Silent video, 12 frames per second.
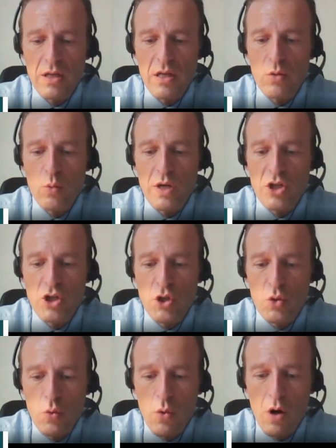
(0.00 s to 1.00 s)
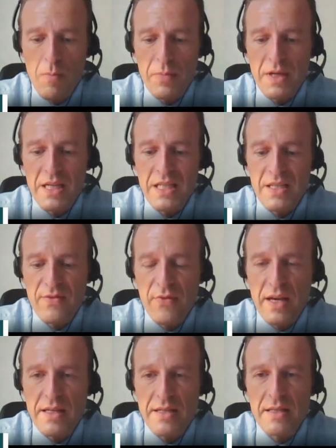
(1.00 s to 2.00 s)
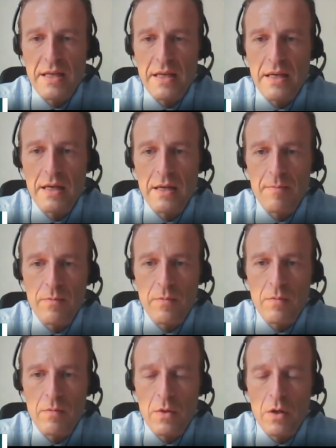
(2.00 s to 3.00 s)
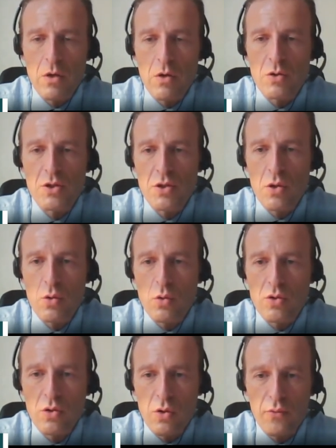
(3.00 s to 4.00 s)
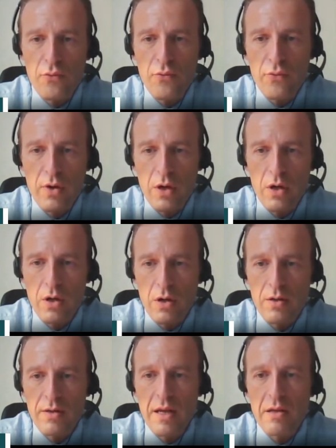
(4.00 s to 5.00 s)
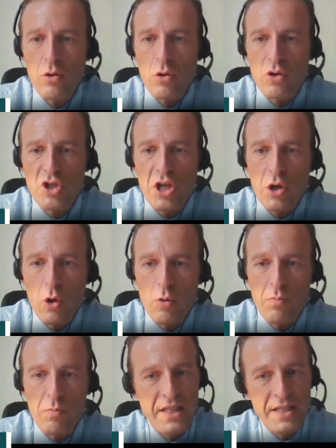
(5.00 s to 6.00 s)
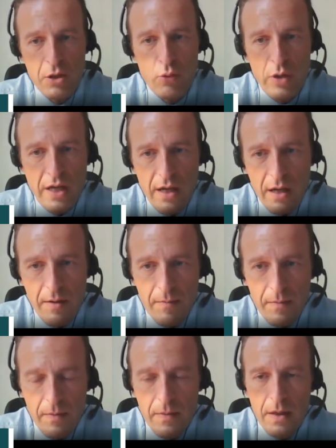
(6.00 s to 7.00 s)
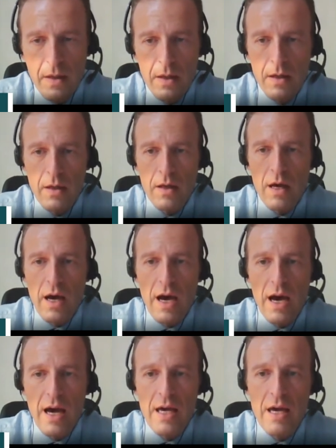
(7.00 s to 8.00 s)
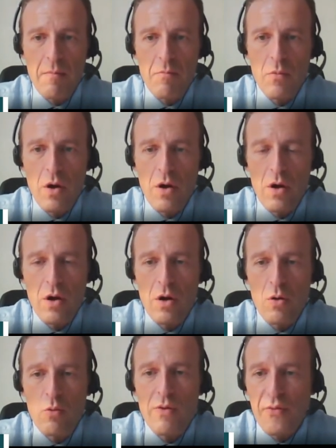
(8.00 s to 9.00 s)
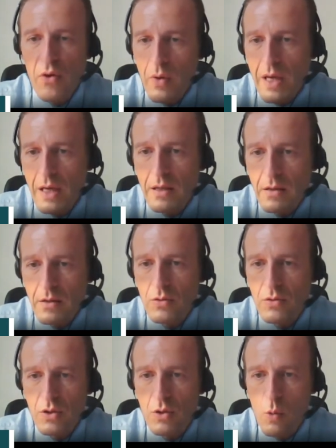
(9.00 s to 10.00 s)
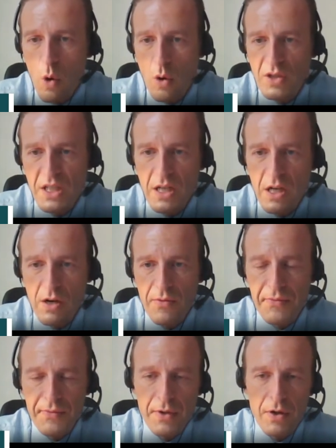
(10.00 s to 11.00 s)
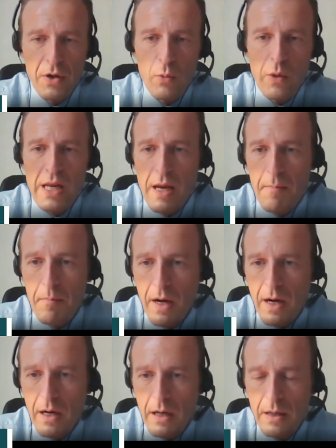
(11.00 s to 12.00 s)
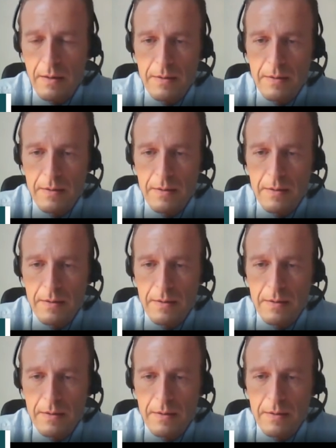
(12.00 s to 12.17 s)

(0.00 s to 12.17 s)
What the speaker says: in which Europe is facing a sort of technological blitzkrieg. I am referring to the wording of William Barr,